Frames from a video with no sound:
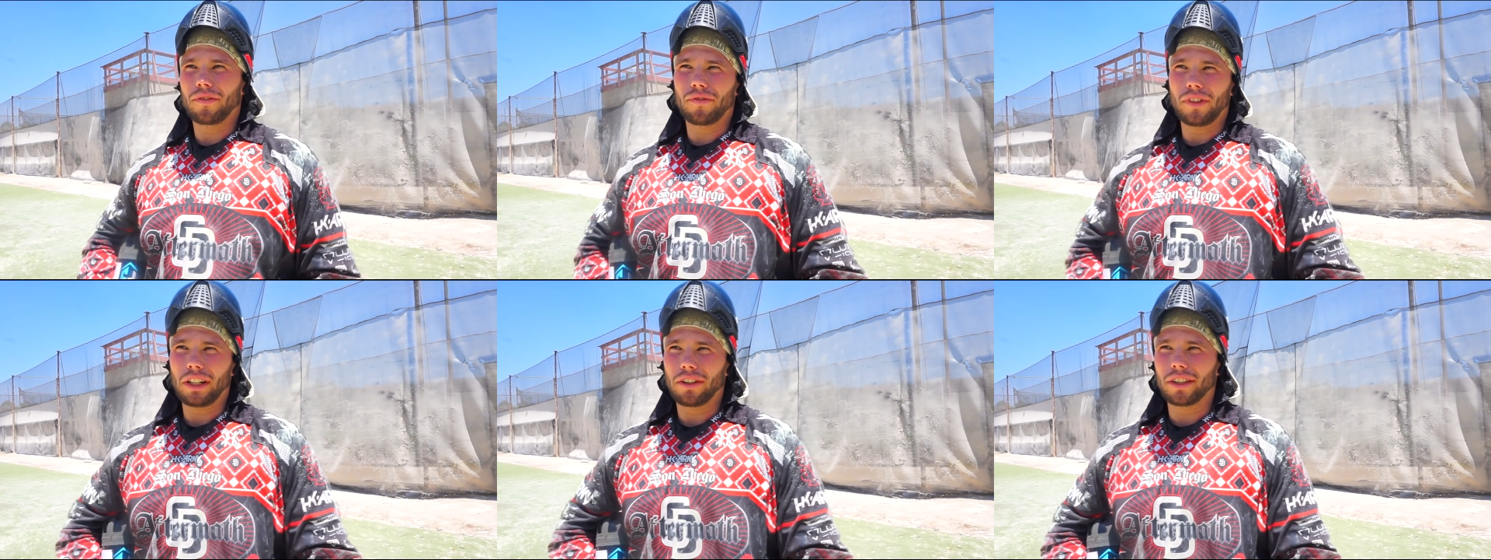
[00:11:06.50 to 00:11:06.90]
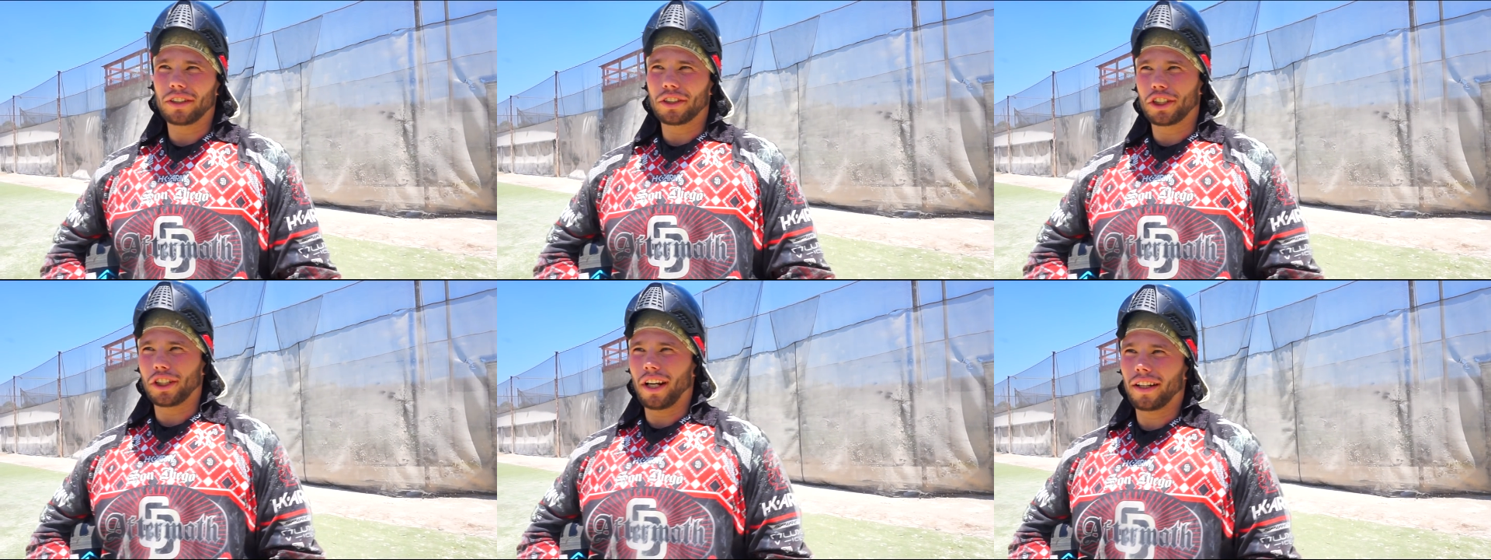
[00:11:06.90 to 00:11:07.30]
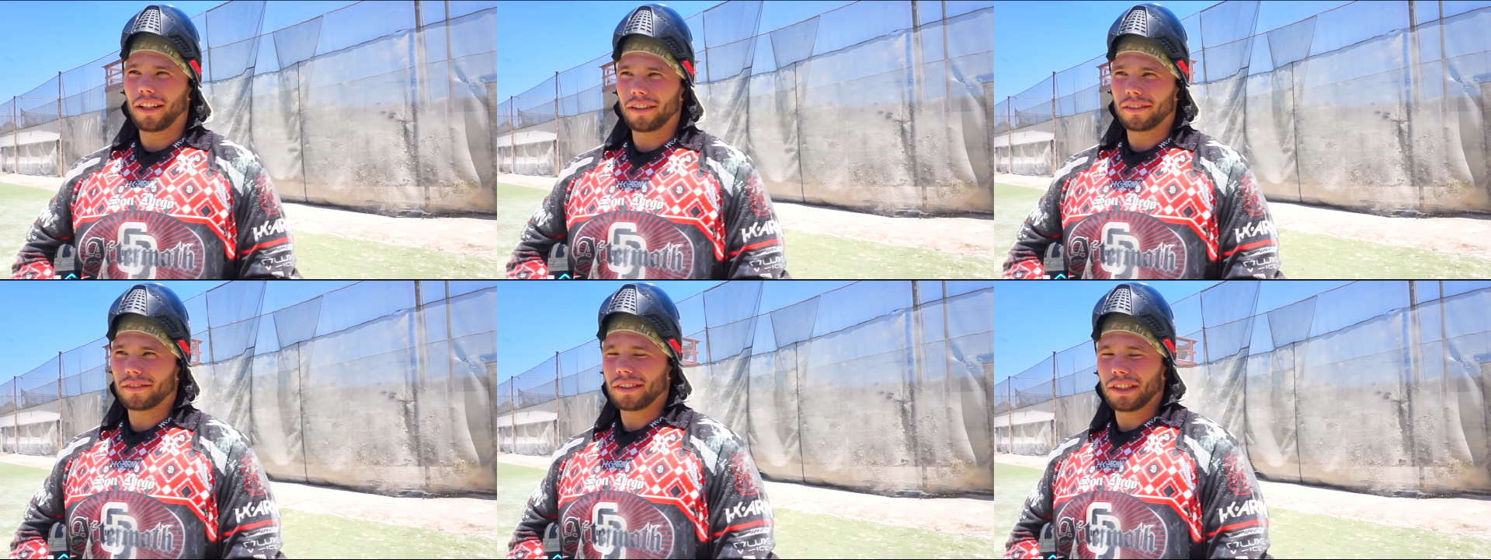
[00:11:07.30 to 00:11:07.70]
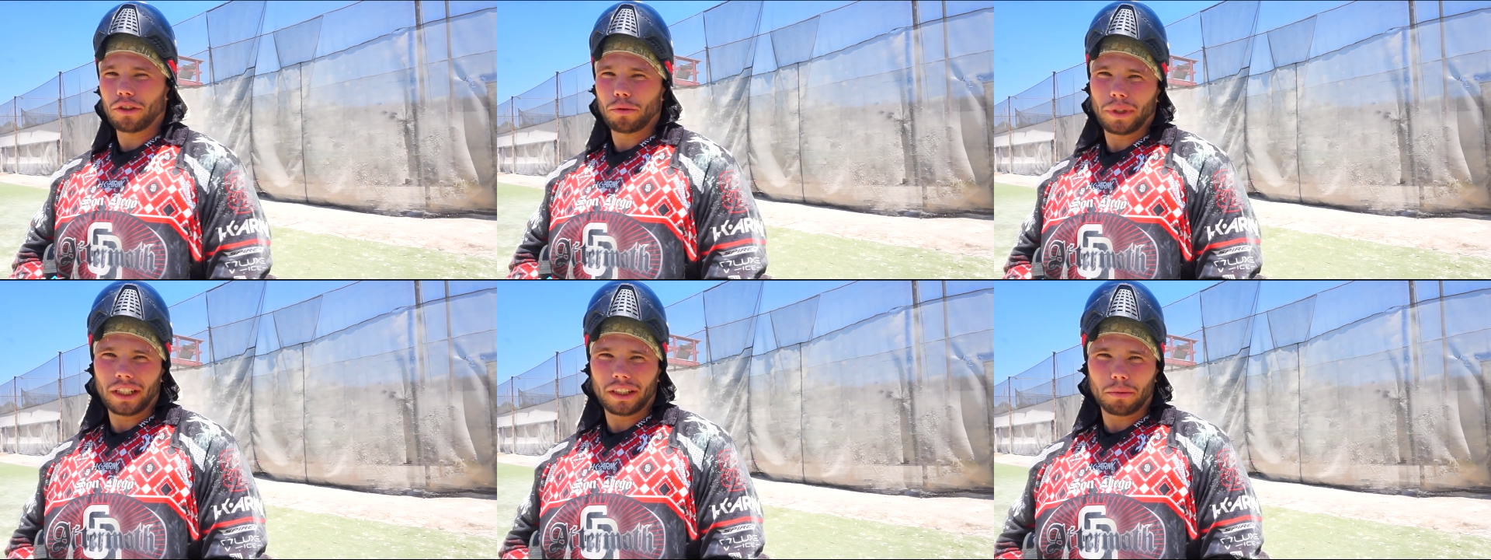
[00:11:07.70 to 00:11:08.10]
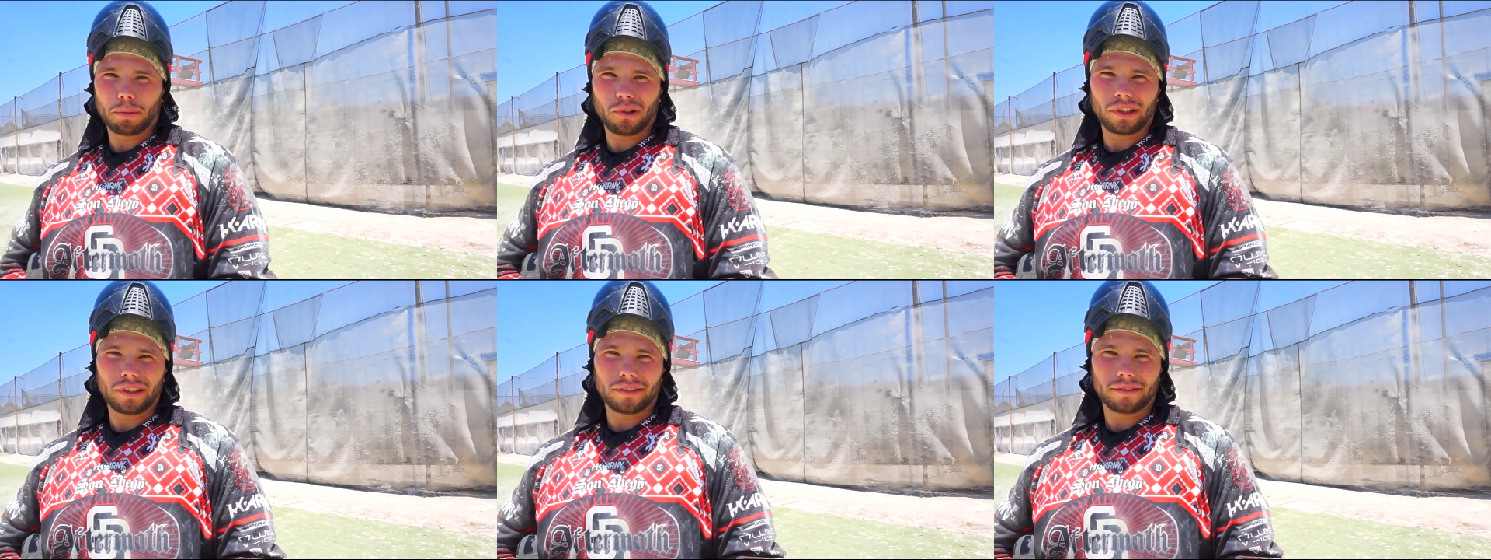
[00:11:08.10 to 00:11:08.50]
a very good shot at still winning the
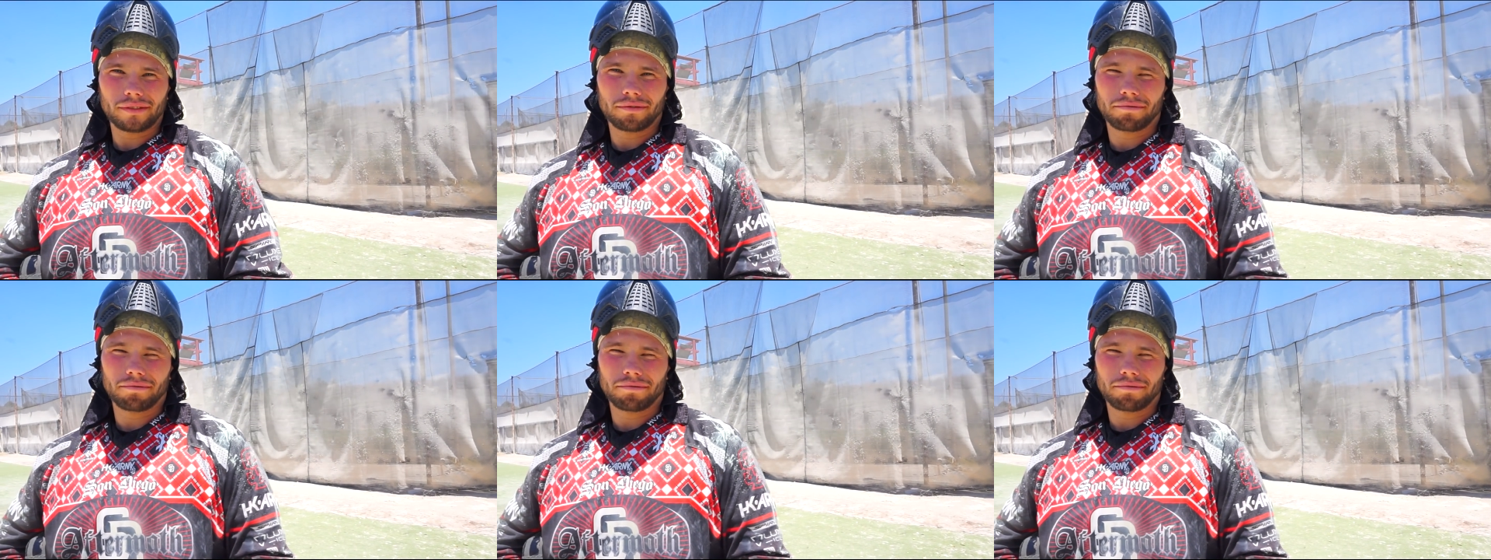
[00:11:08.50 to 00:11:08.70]
point.